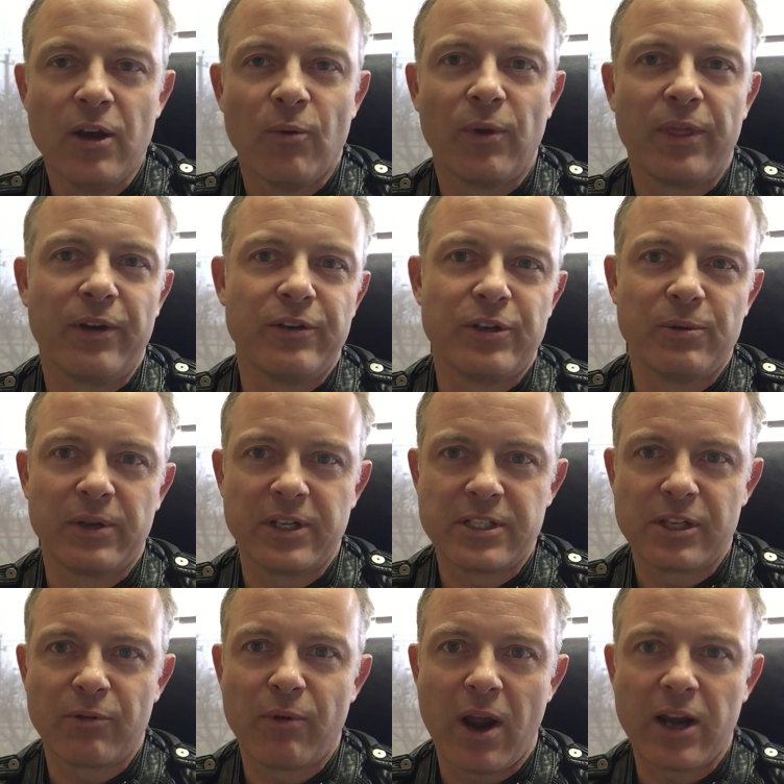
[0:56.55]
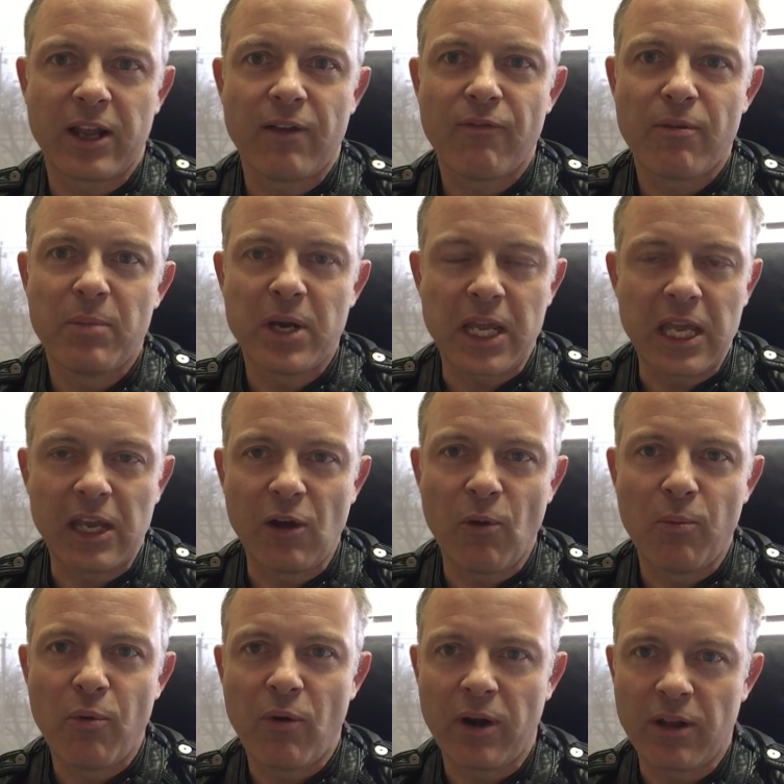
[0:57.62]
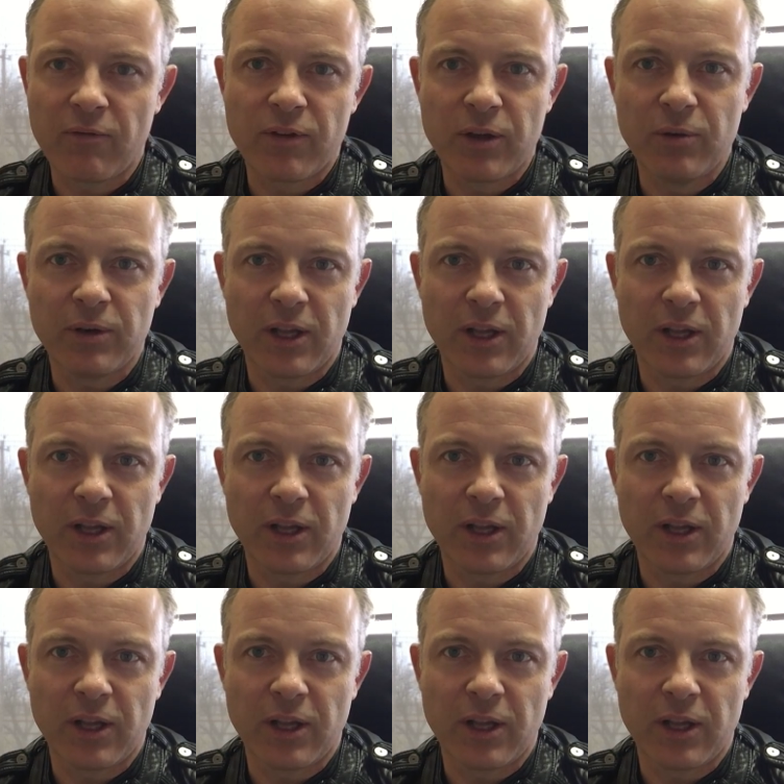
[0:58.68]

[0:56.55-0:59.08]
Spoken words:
What they're doing is they're writing it from an ego point of view,